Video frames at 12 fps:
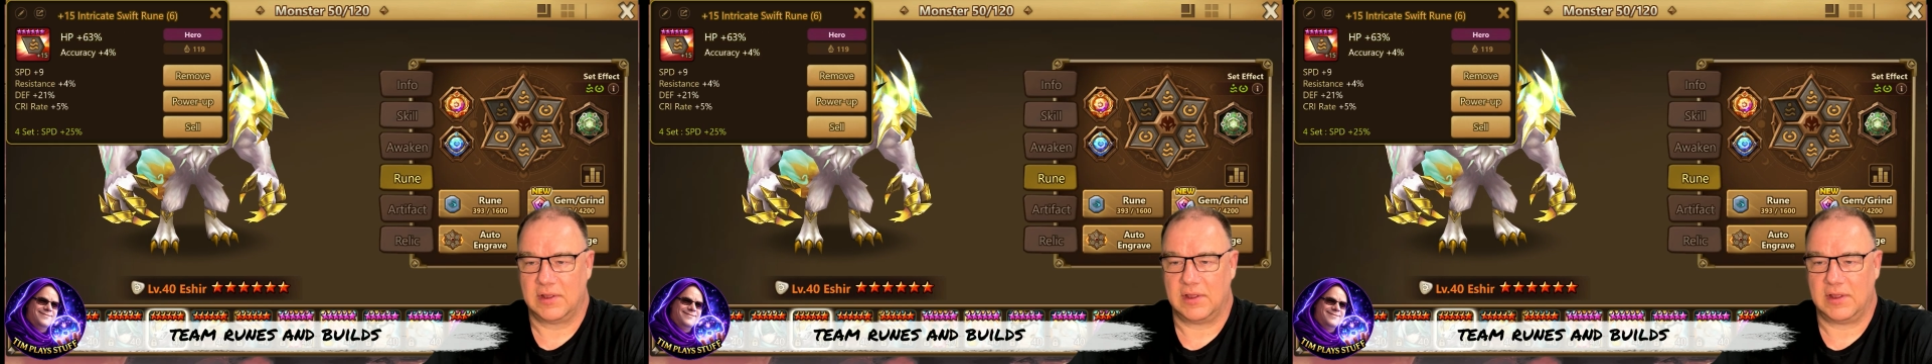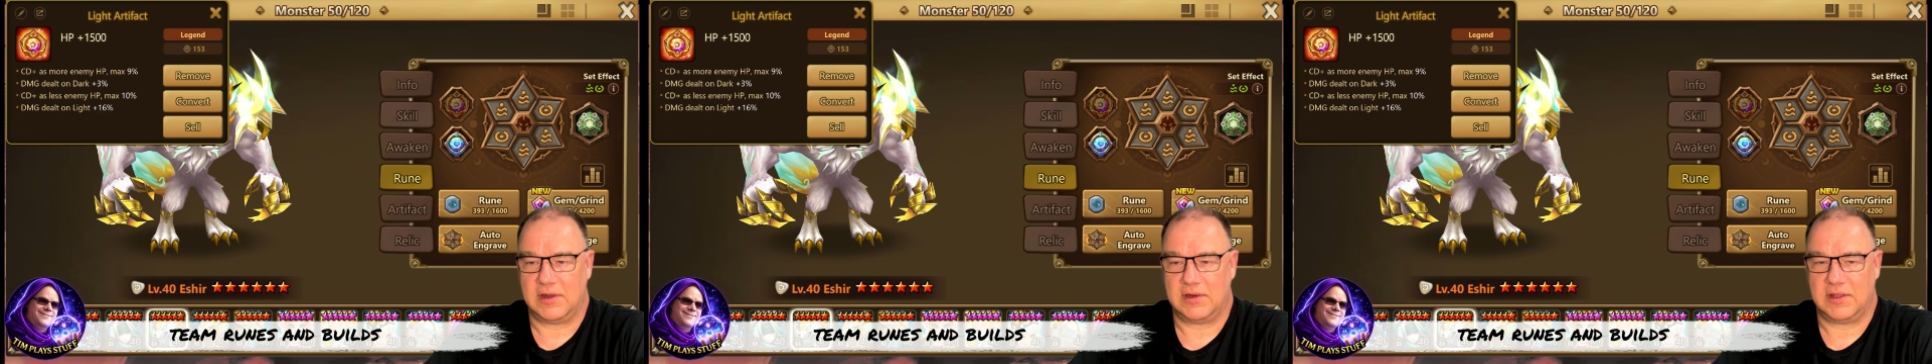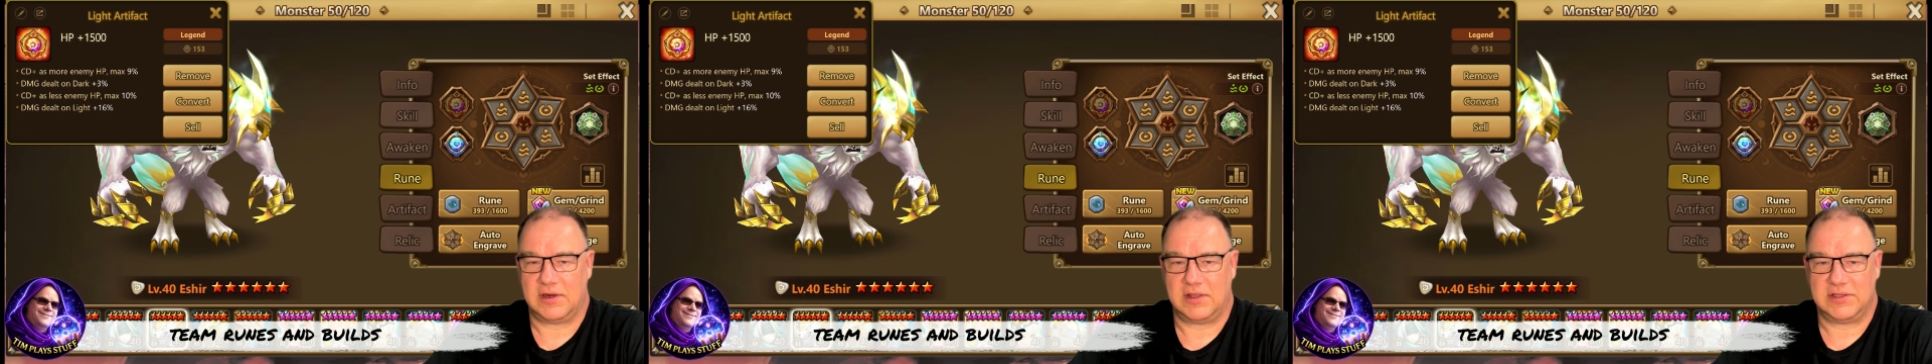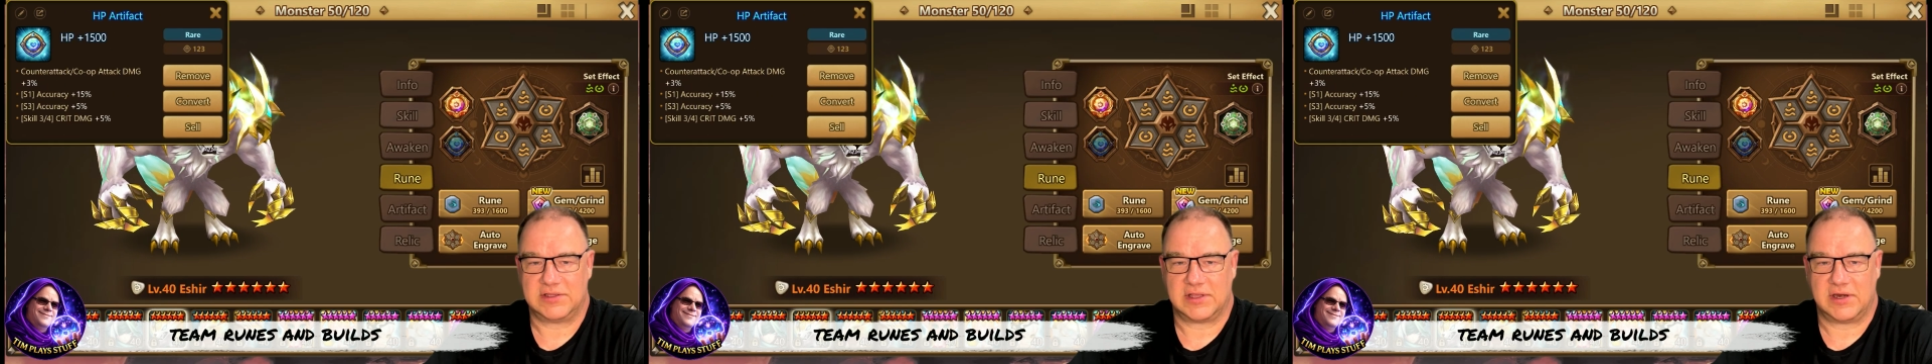And then
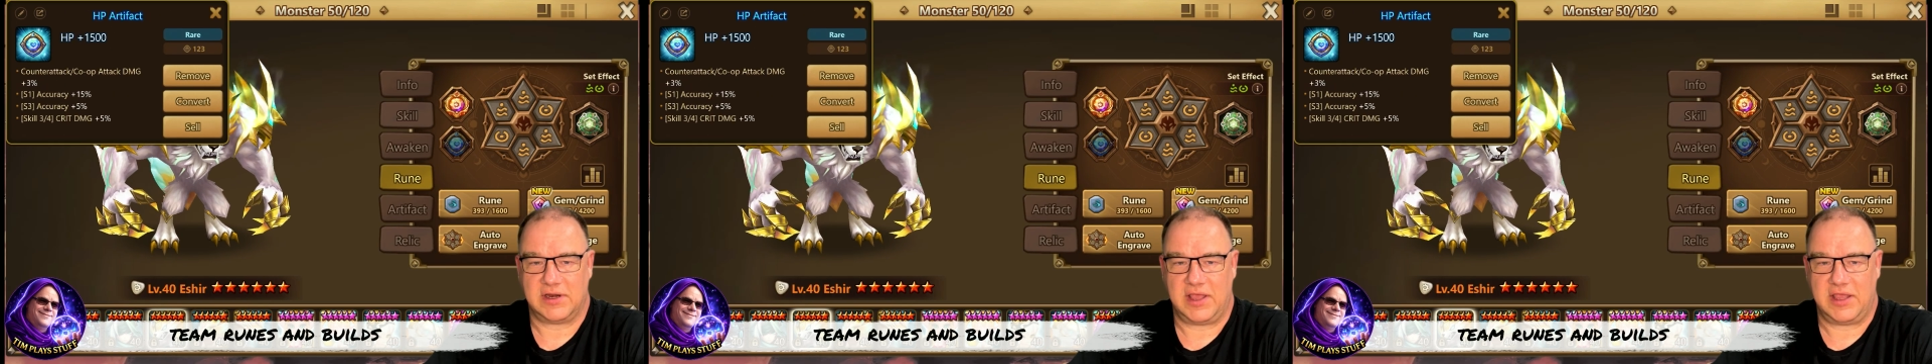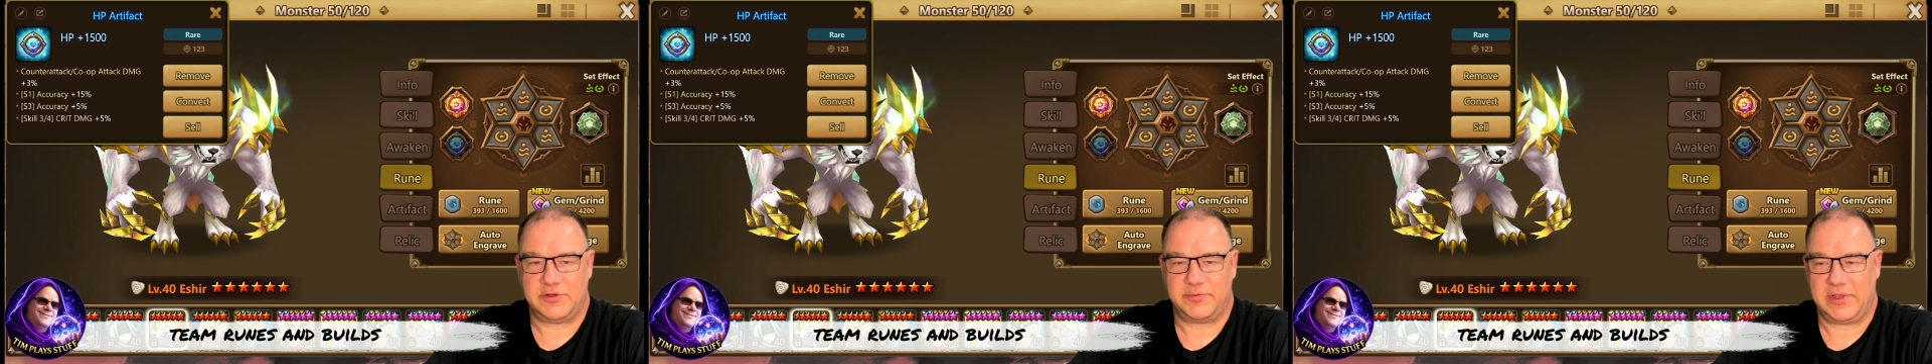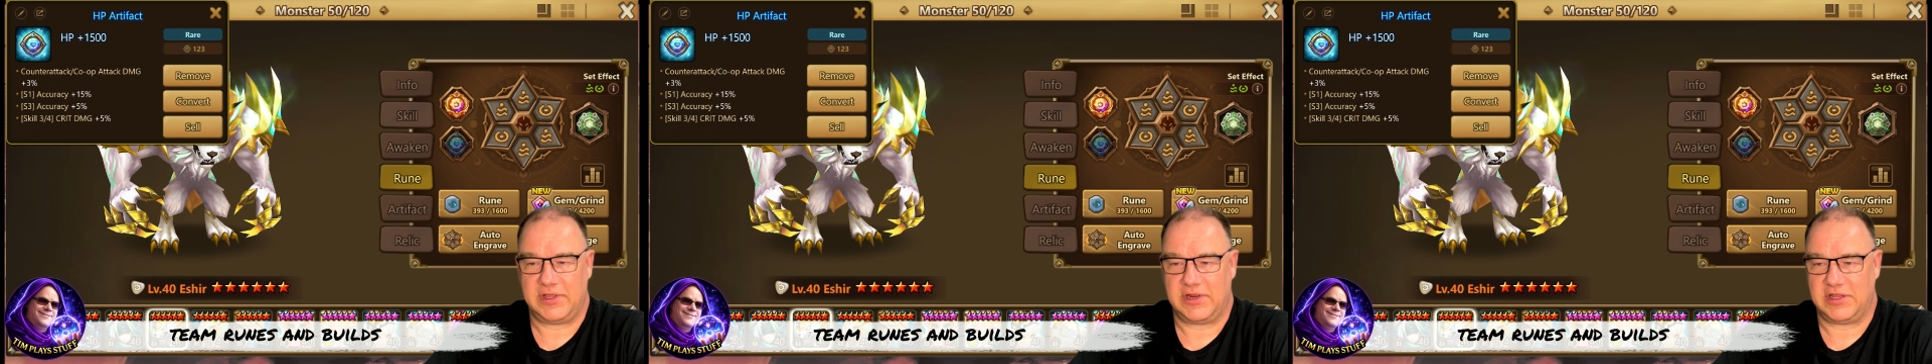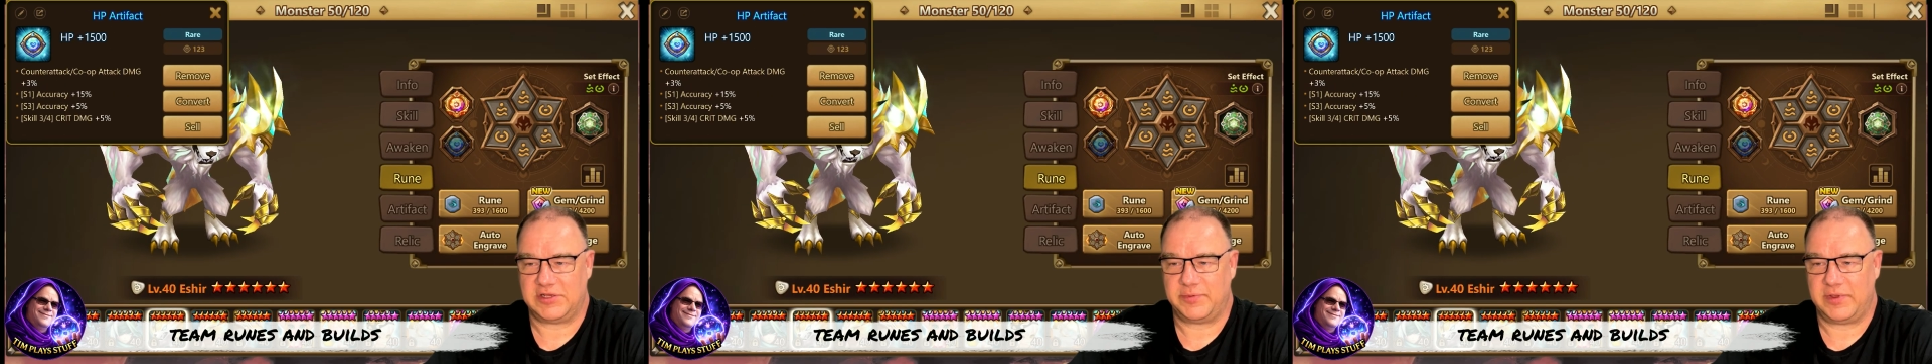he's on HP and
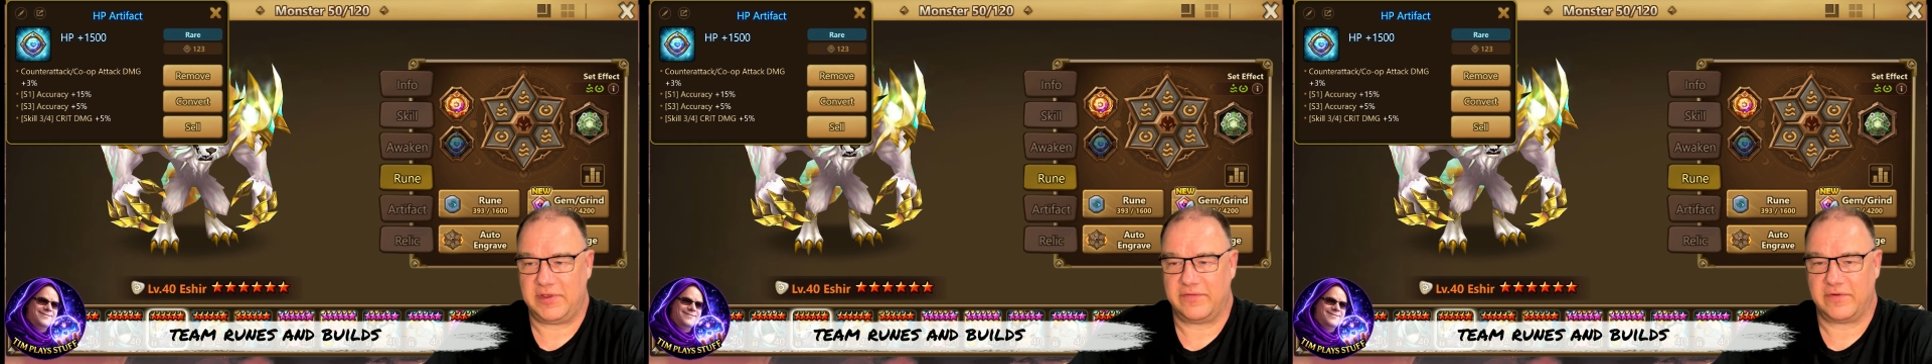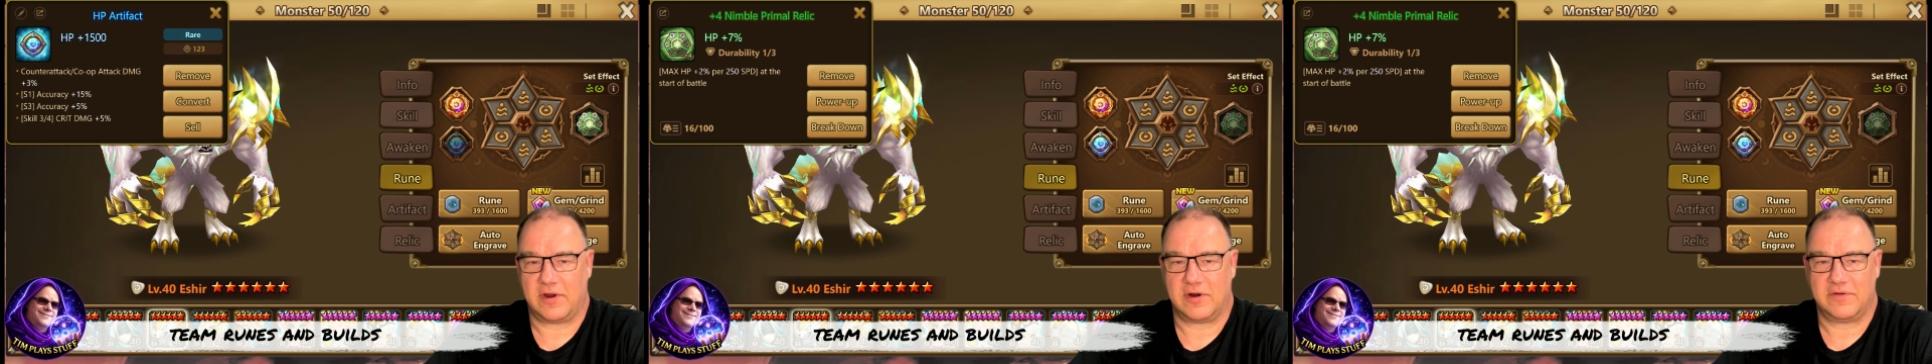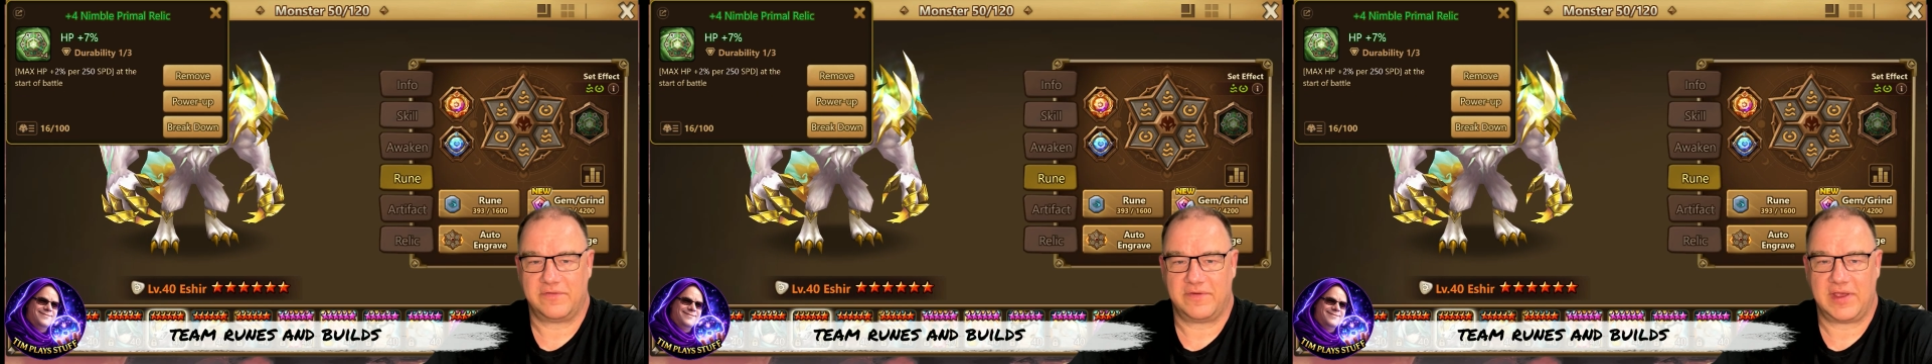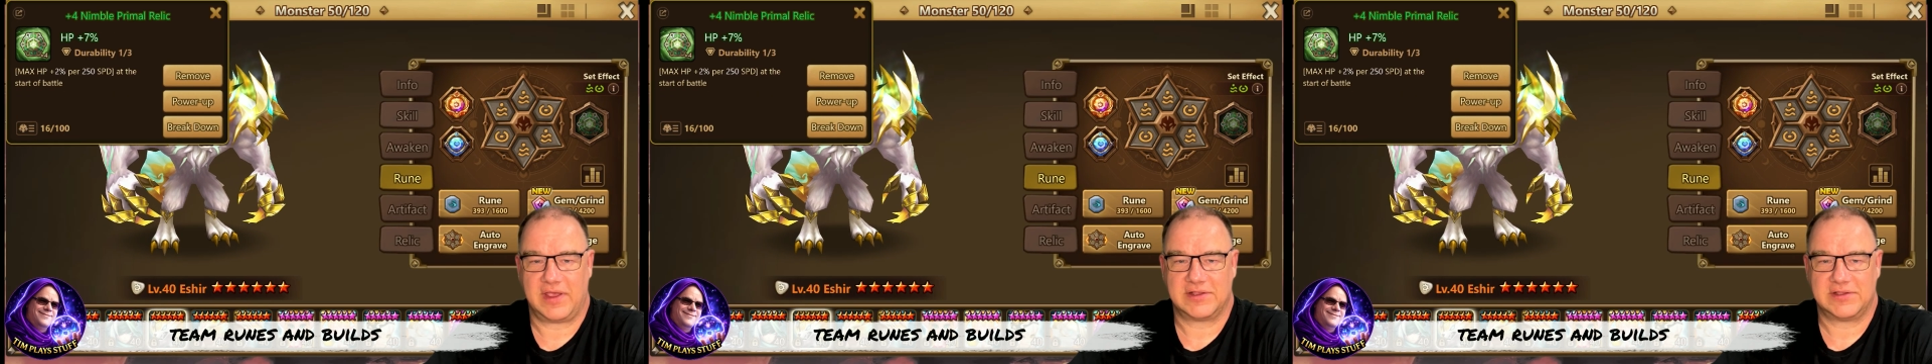HP for
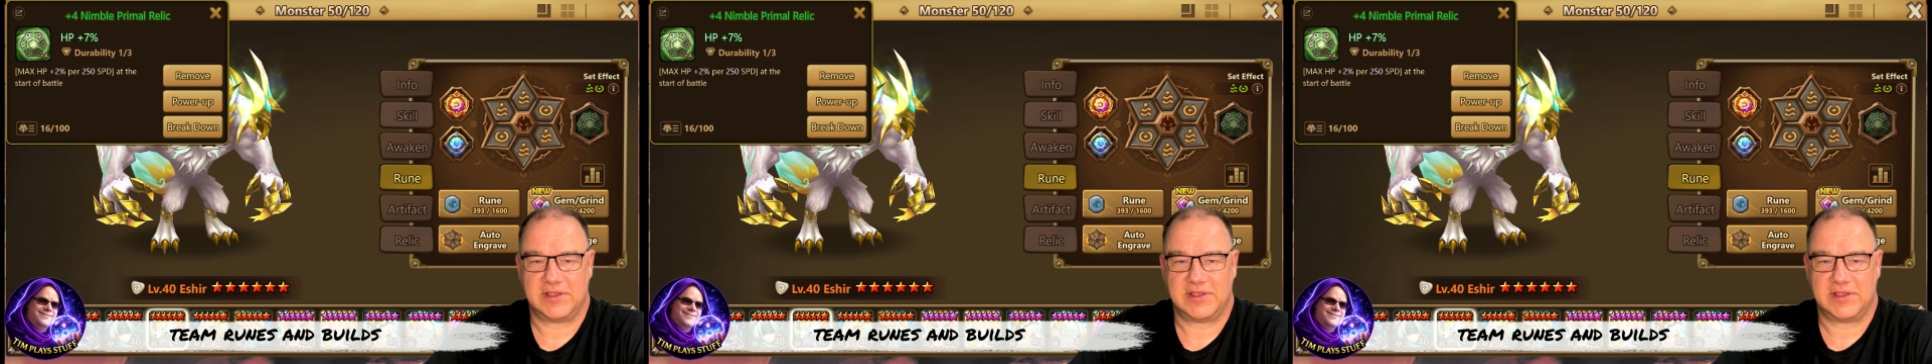artifacts,